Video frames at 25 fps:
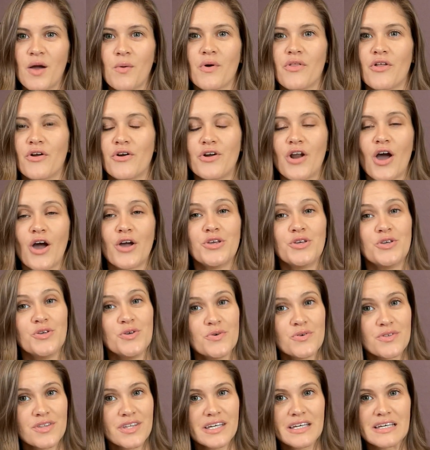whether or not
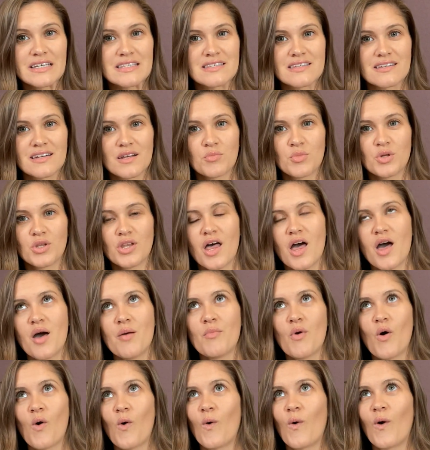you think it's an
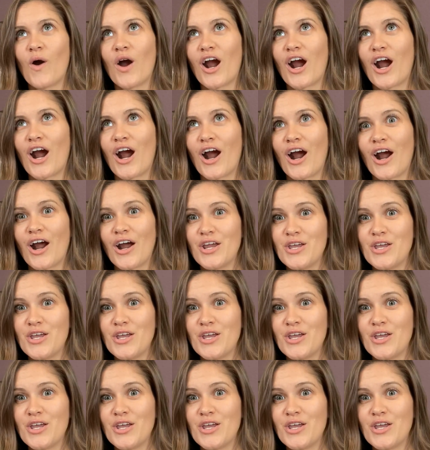MLM or